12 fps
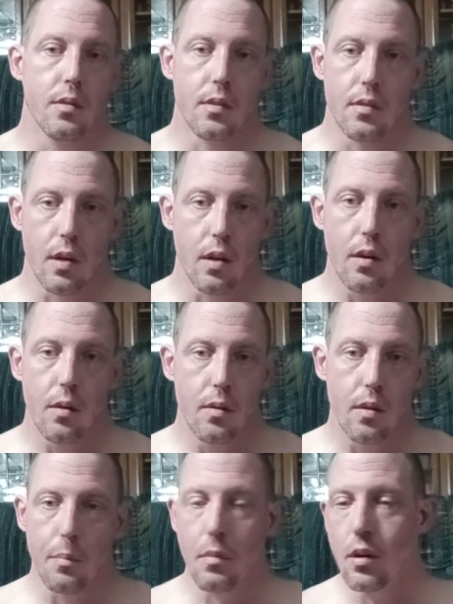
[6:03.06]
in the towel.
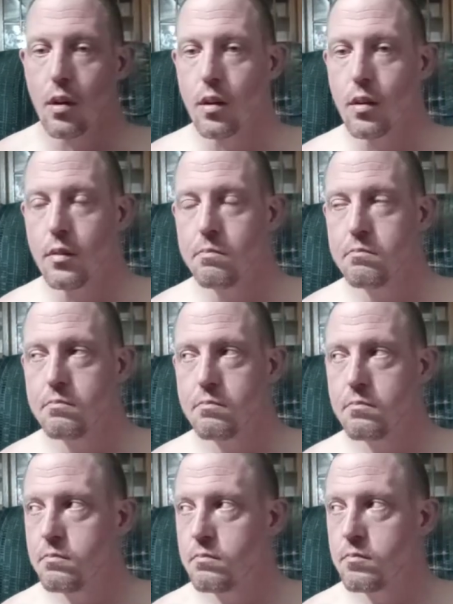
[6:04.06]
I'm not
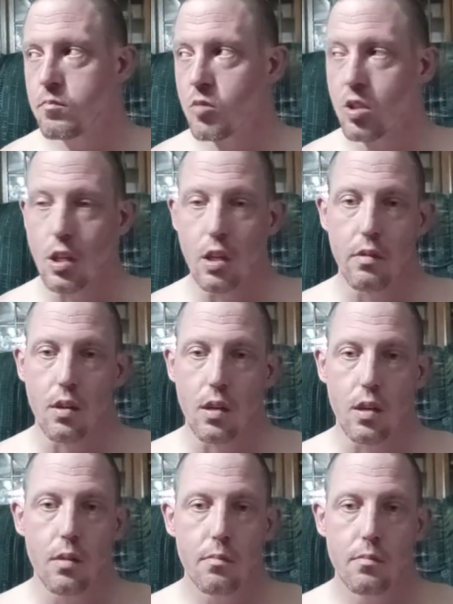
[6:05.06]
giving
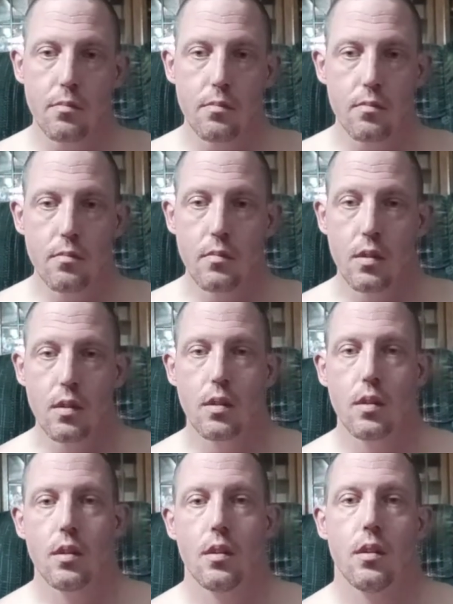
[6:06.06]
up
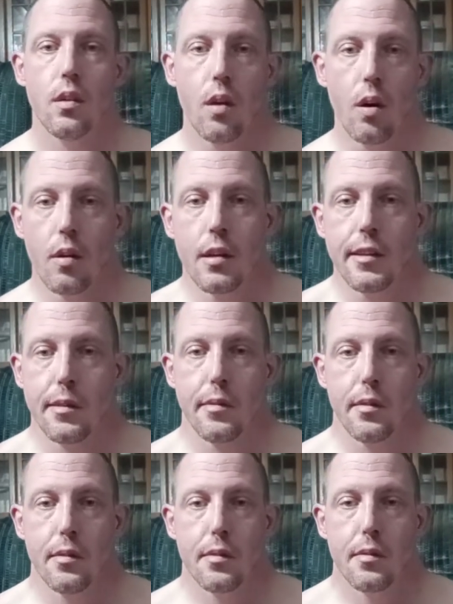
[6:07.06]
on anything.
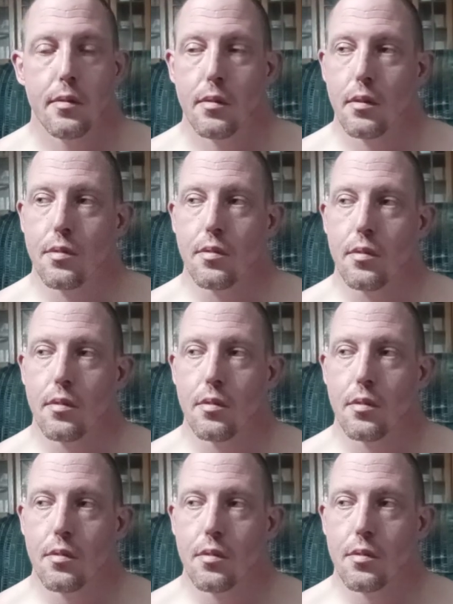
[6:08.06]
It's
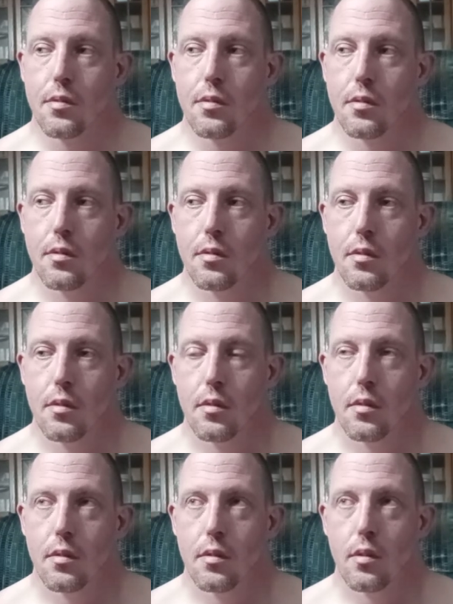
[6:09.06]
just,
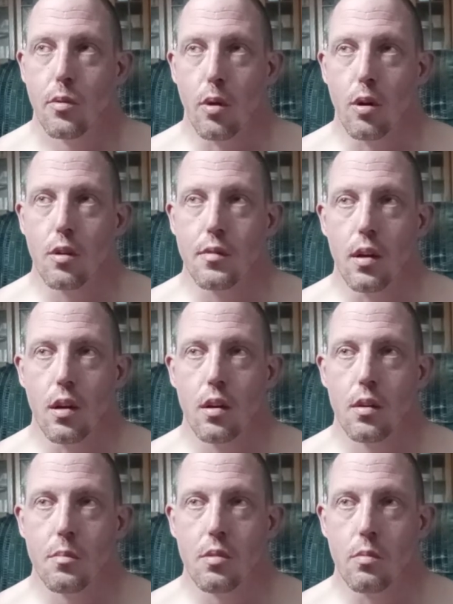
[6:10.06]
there are
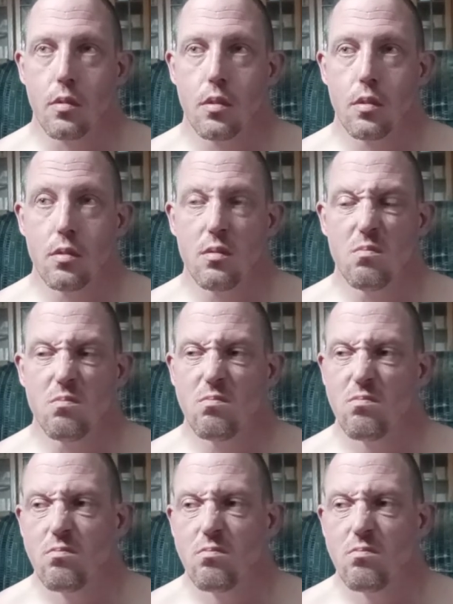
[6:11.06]
times when